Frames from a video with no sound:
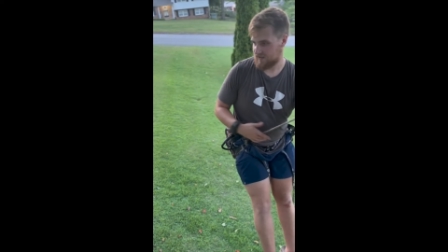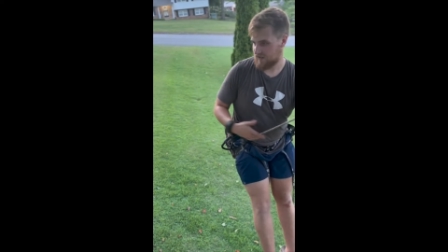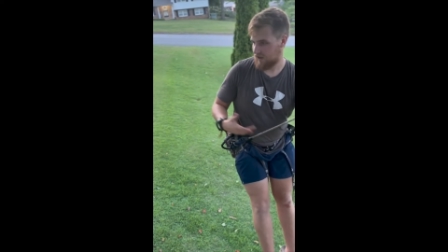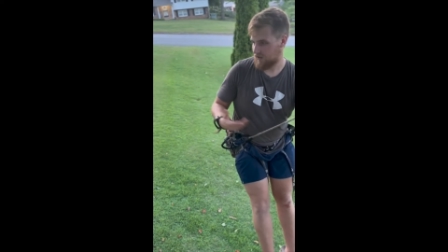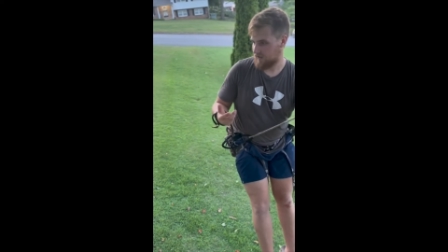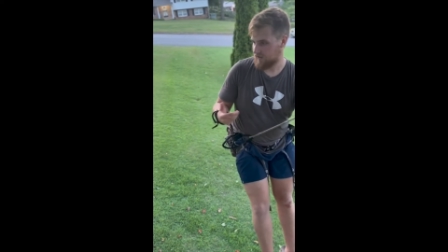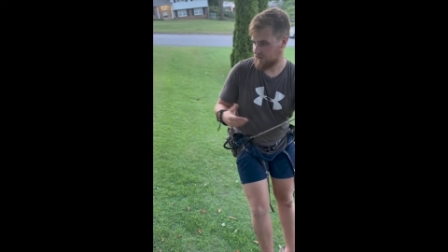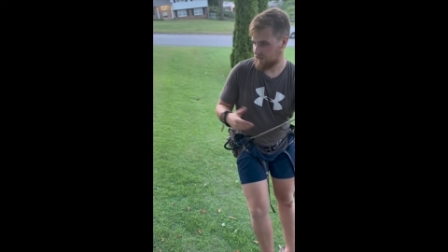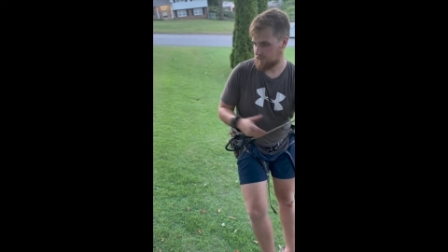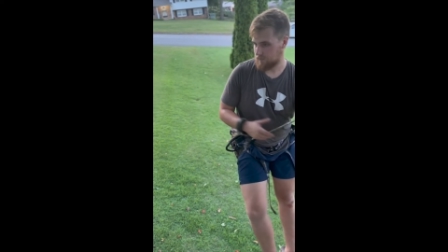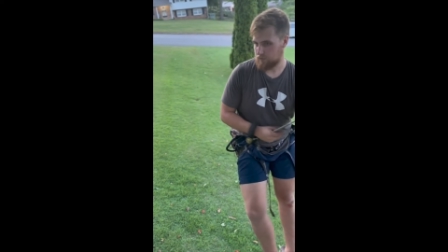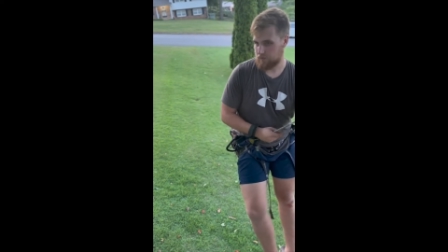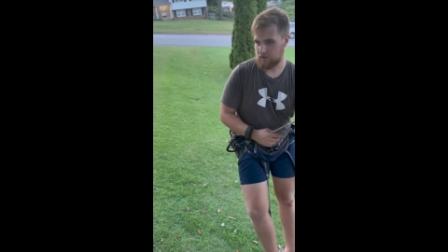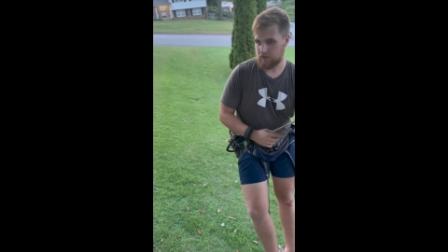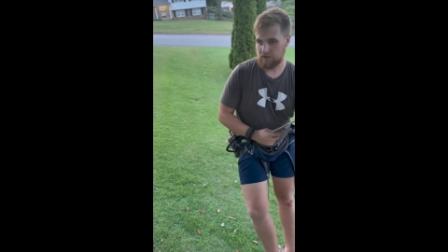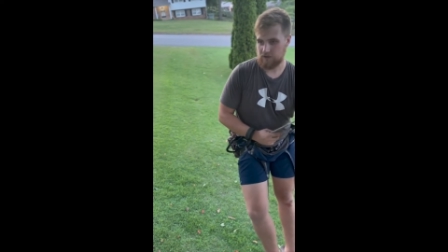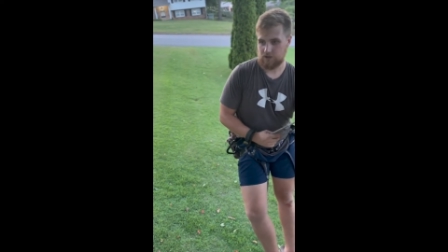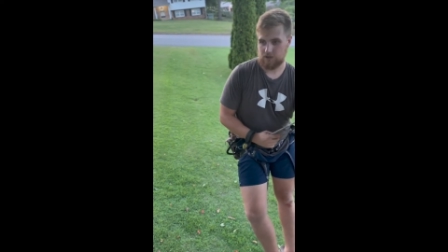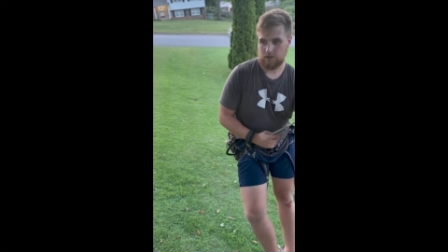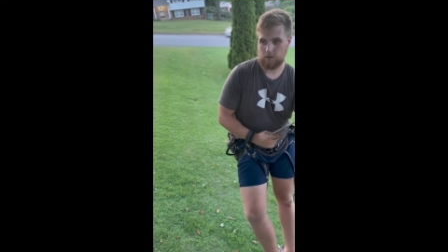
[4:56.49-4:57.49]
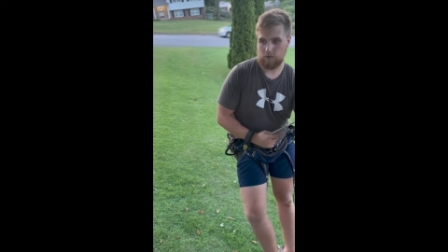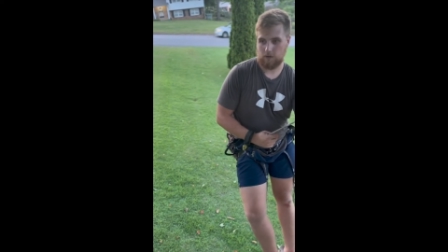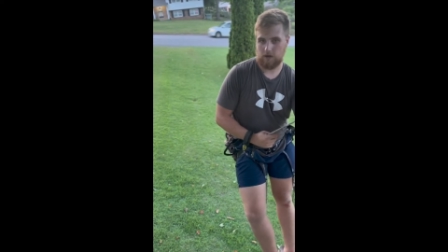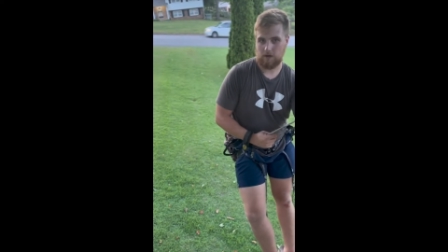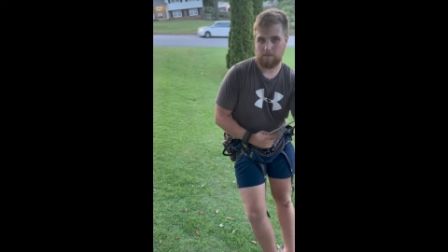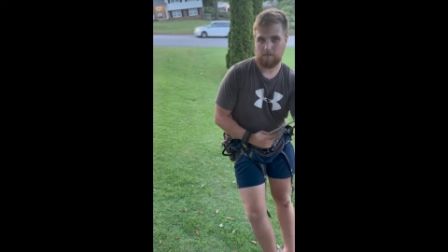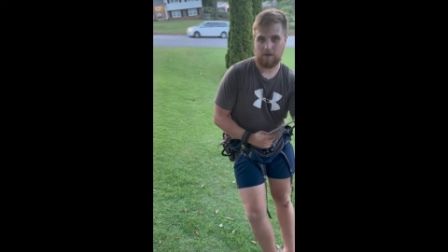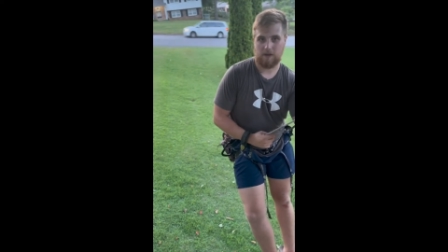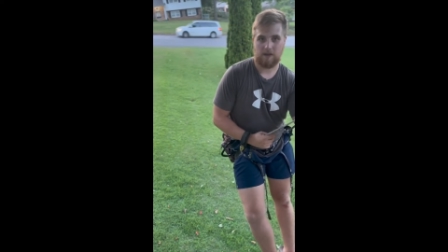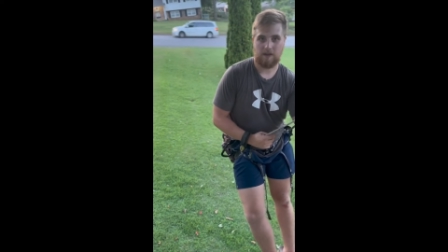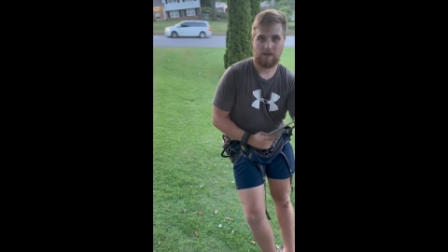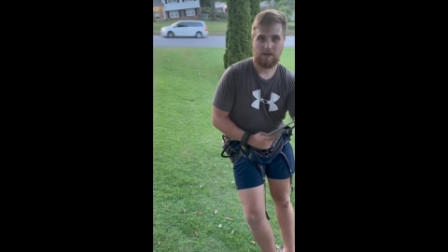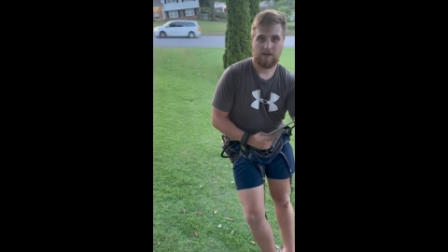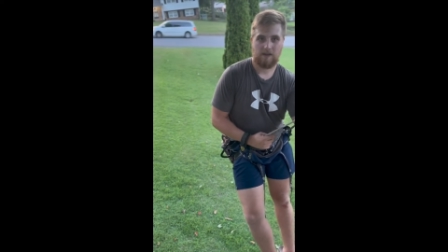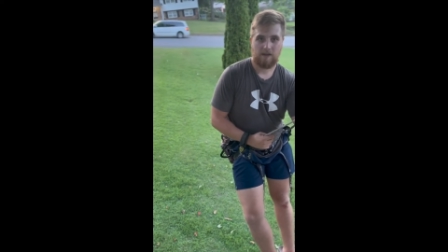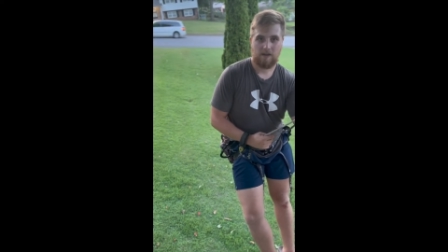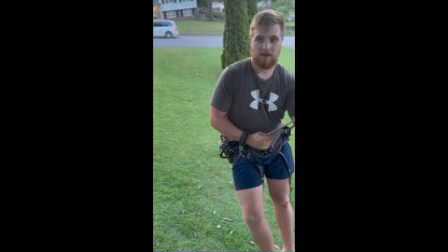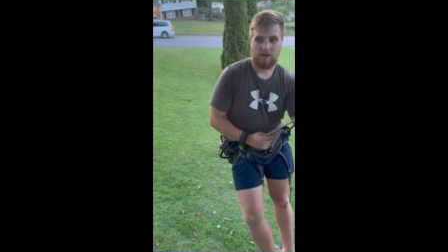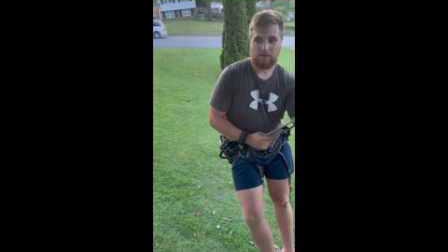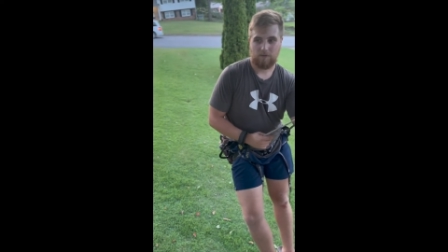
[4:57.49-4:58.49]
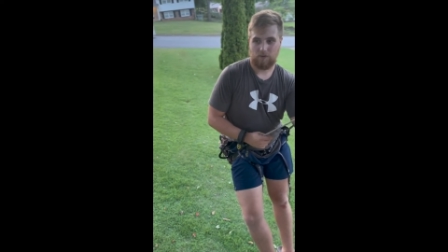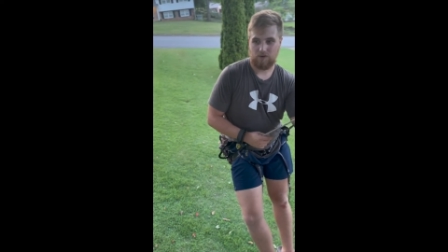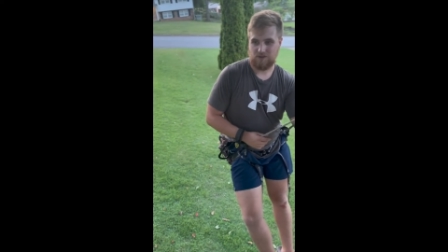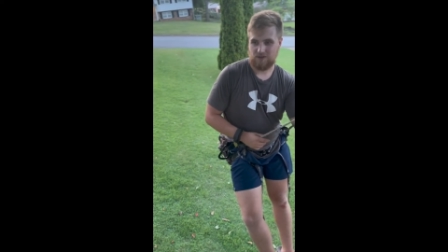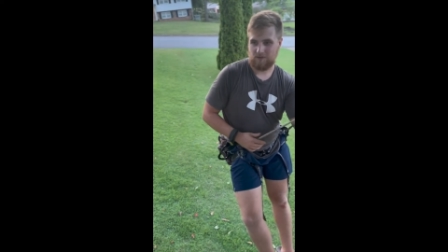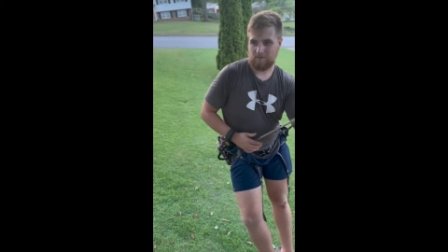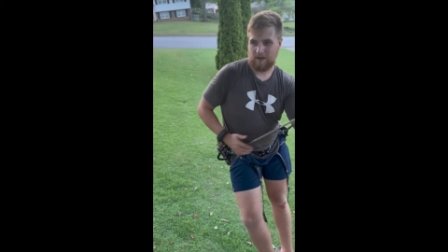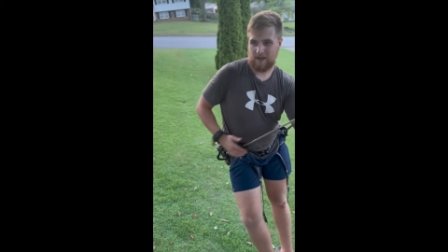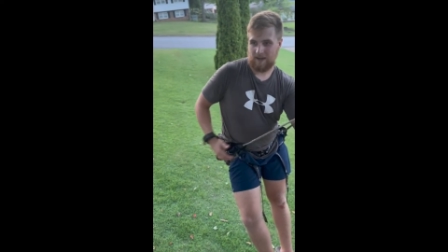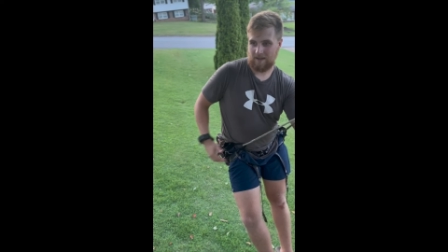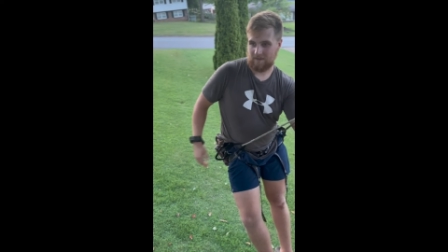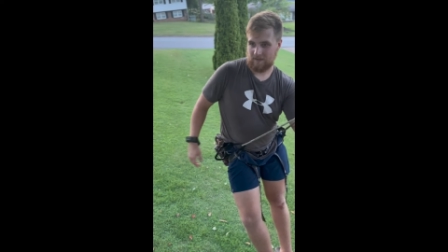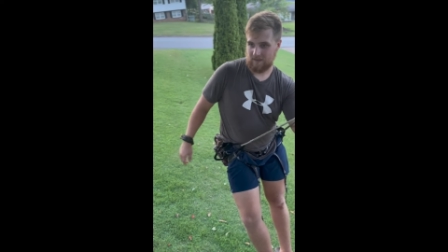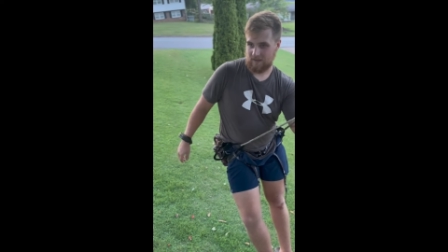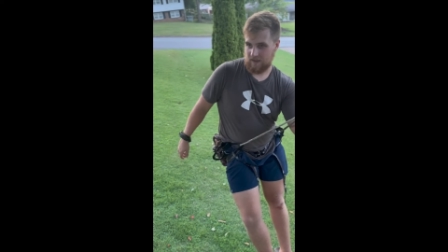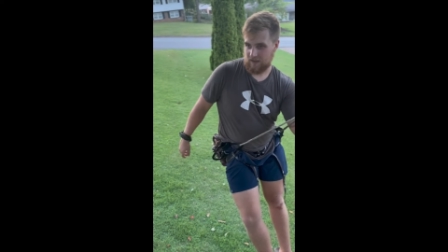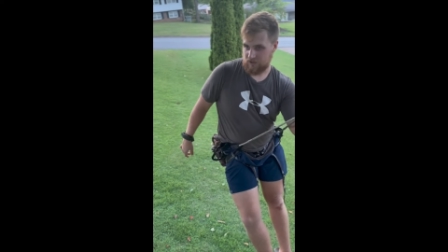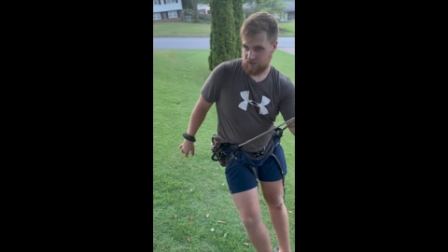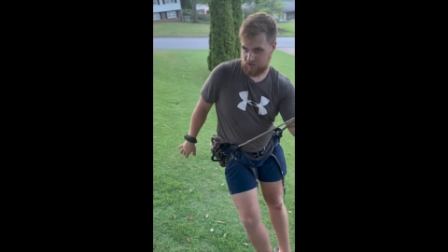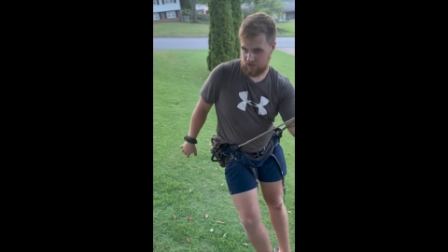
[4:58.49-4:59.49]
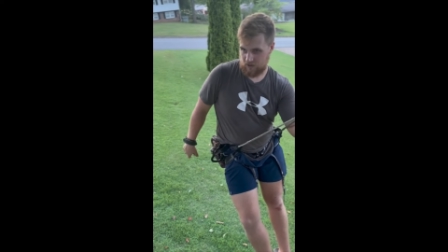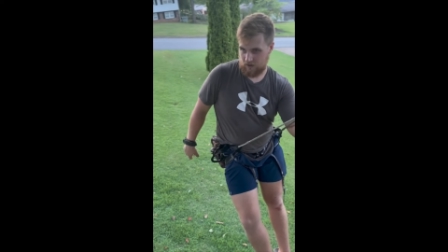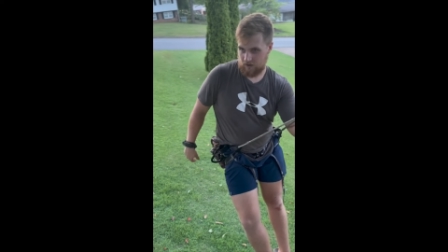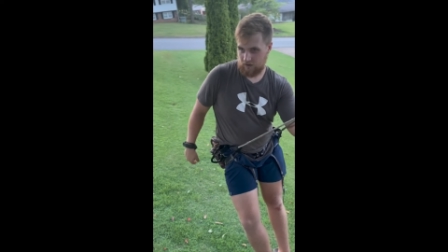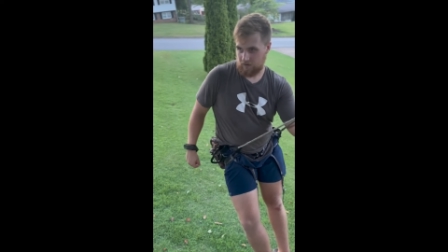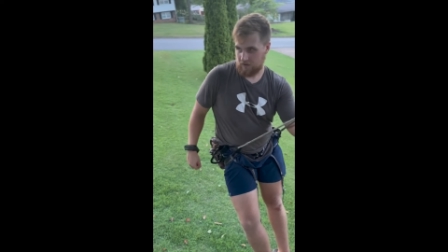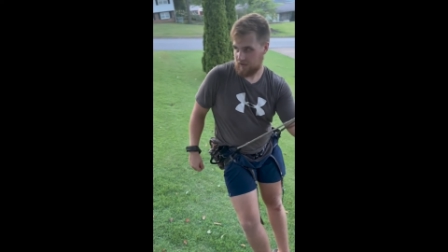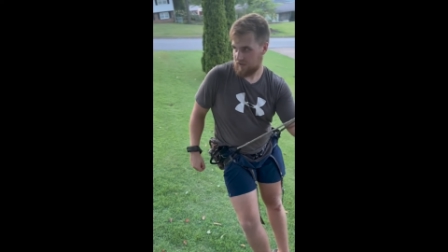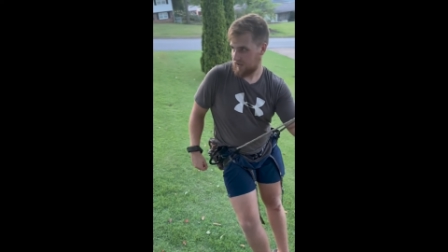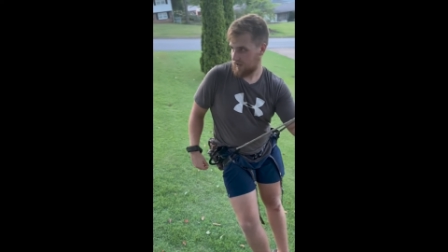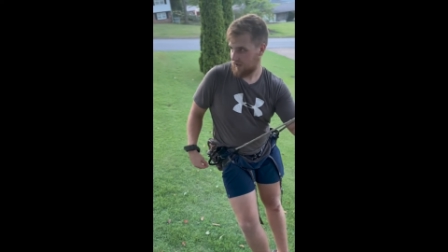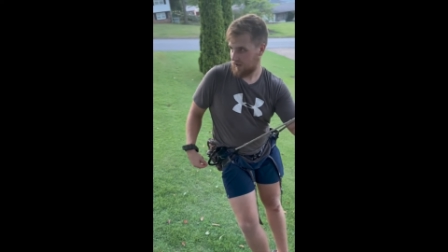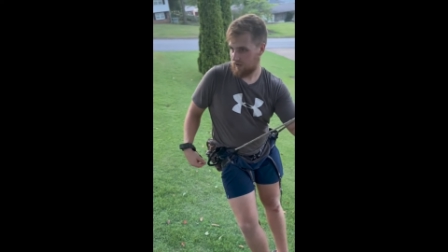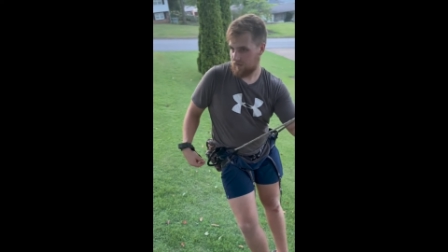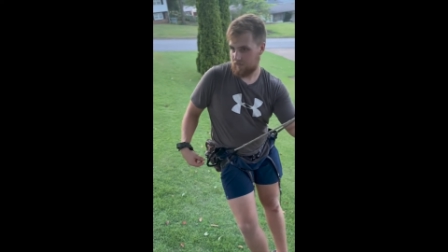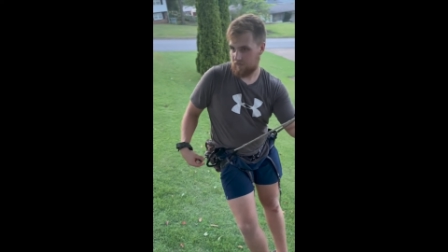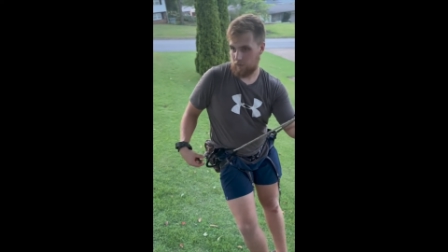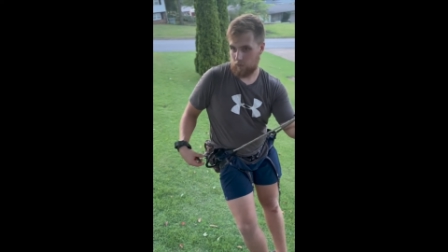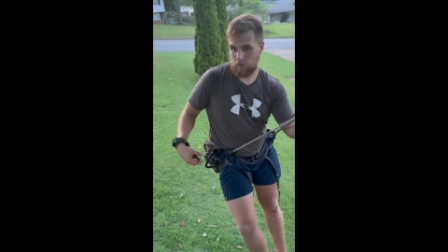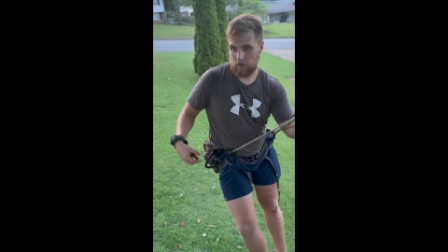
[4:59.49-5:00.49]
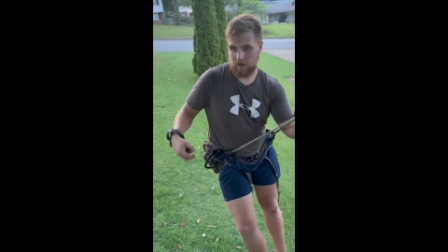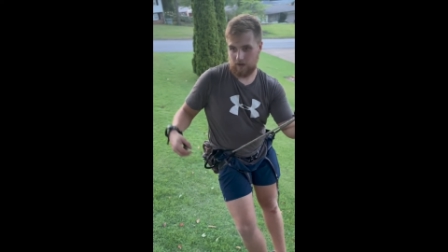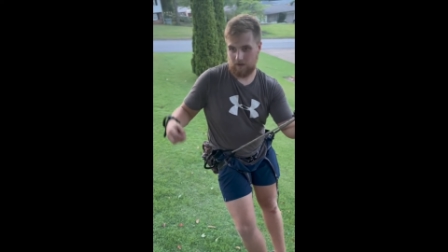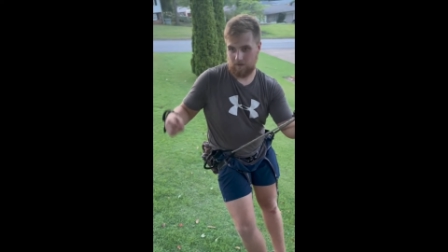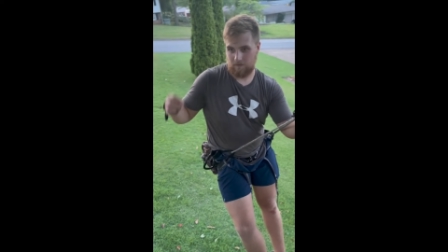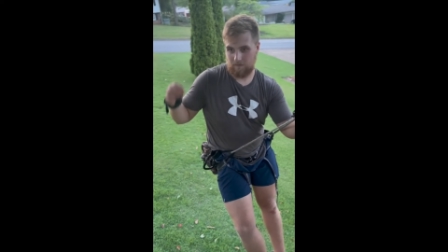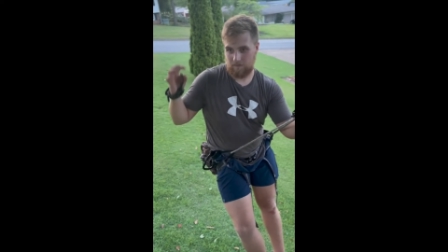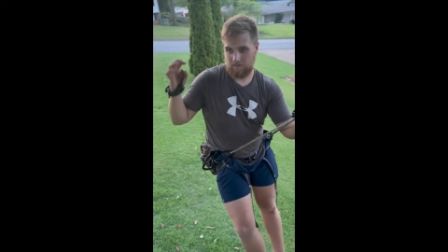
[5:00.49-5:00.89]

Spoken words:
All these are really short, but of course you may have to take a shot on a deer 40,